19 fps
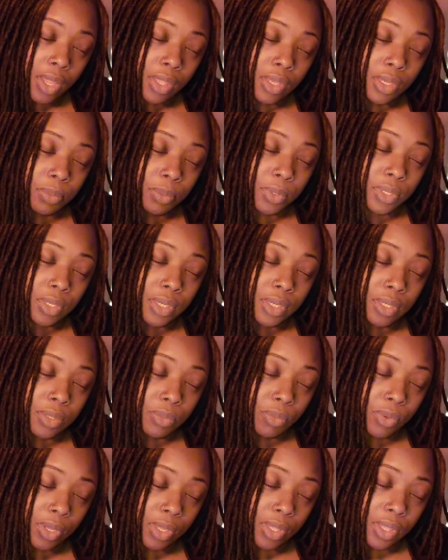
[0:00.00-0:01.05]
this person
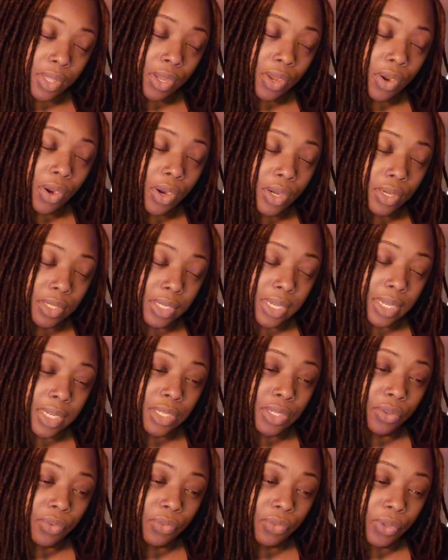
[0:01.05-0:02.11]
doesn't want their heart to
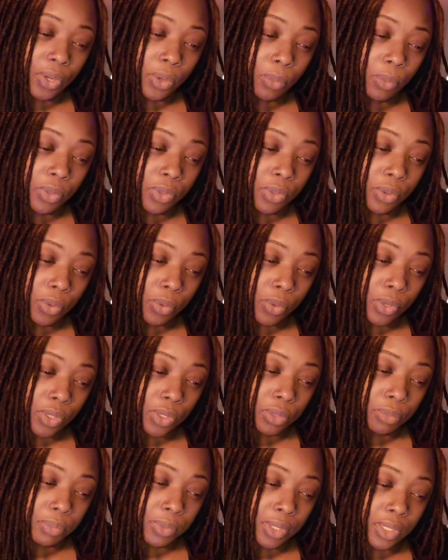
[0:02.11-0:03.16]
interfere with
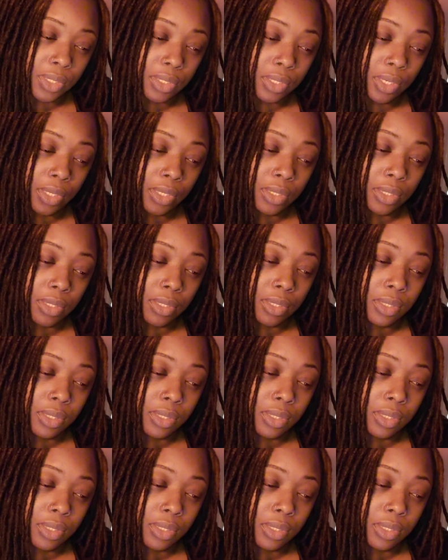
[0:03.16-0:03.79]
yours because they